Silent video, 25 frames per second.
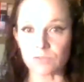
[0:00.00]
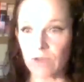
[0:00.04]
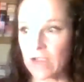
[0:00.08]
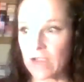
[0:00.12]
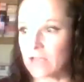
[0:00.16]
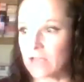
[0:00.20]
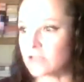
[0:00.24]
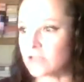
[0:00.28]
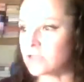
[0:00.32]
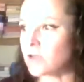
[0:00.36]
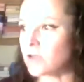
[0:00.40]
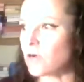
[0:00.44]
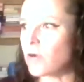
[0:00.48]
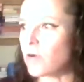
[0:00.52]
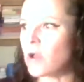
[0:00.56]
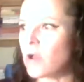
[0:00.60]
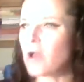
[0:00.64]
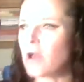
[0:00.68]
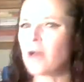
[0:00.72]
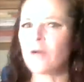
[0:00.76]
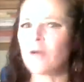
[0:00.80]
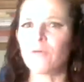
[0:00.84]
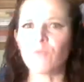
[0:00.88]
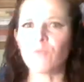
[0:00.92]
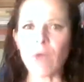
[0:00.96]
right? And so,
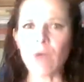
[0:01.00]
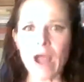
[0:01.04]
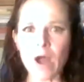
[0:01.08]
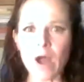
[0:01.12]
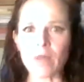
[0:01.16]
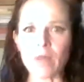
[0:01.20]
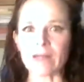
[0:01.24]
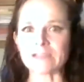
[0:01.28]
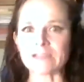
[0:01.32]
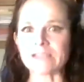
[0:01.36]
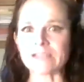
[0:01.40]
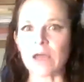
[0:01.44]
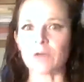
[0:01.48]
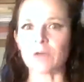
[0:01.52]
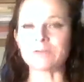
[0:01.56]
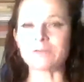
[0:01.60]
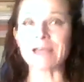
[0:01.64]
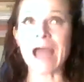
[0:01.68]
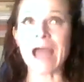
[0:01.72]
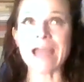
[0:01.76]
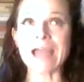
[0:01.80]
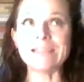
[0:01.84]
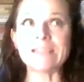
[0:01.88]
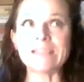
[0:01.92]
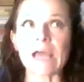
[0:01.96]
wow, that sounds
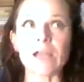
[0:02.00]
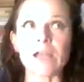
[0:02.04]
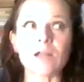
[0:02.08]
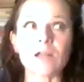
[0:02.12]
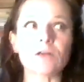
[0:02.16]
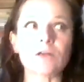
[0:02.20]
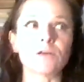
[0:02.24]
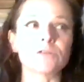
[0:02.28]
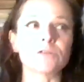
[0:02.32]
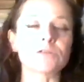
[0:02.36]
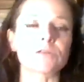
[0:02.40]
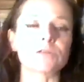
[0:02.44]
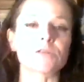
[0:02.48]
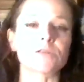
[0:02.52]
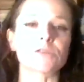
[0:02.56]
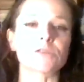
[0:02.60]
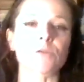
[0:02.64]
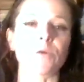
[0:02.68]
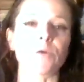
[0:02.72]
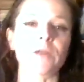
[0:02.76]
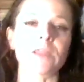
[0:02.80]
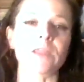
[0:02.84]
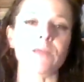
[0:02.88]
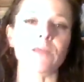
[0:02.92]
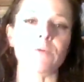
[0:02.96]
identical to the
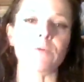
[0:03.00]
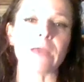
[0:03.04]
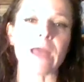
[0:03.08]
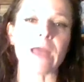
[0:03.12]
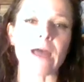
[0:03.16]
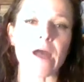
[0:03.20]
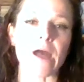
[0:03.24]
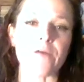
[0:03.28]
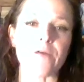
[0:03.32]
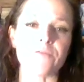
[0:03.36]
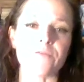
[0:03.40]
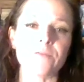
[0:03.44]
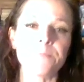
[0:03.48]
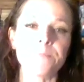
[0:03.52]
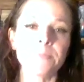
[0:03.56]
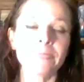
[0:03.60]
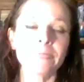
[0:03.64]
story that we have